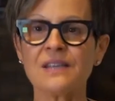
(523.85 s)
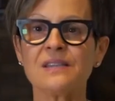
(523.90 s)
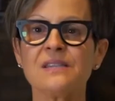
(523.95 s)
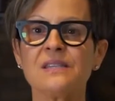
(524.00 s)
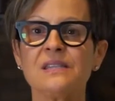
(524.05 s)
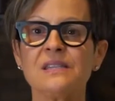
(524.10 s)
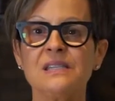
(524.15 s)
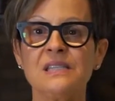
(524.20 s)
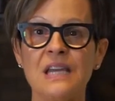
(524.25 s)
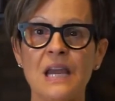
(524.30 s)
as
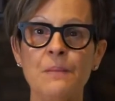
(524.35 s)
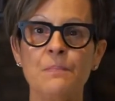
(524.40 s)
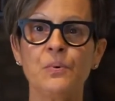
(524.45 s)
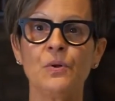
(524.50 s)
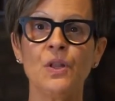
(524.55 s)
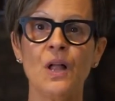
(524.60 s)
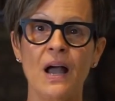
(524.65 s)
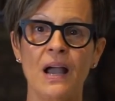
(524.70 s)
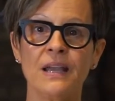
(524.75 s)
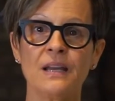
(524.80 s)

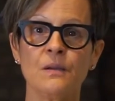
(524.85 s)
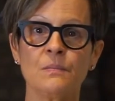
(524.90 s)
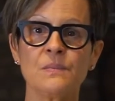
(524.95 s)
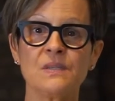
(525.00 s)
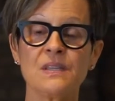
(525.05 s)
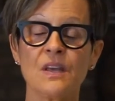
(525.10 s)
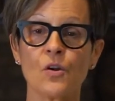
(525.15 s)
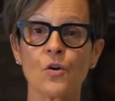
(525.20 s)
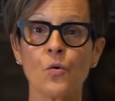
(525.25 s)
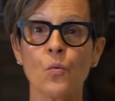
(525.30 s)
staple
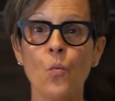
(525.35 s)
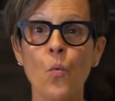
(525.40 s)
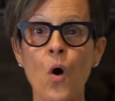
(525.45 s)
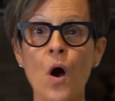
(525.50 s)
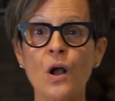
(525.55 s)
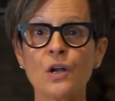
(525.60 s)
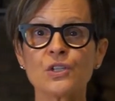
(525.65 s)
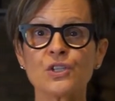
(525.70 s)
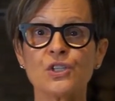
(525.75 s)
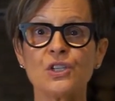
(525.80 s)
items that are
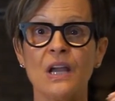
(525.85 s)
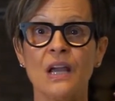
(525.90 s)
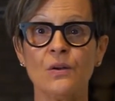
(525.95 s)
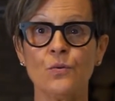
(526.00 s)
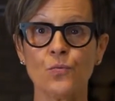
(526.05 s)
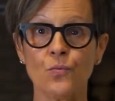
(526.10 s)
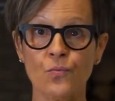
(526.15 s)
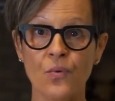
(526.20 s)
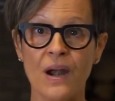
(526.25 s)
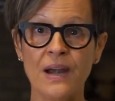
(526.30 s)
washed
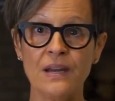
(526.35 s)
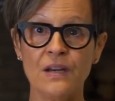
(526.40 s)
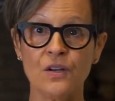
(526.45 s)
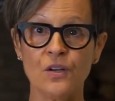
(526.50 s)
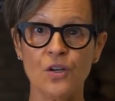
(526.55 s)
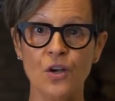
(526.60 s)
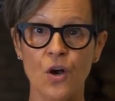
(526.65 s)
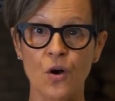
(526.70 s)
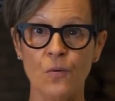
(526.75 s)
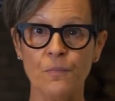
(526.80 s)
and ready
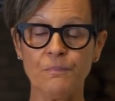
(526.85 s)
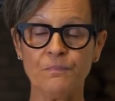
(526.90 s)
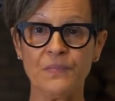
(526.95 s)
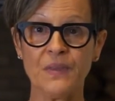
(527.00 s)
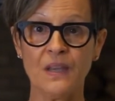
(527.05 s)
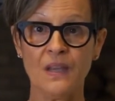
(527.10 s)
to go.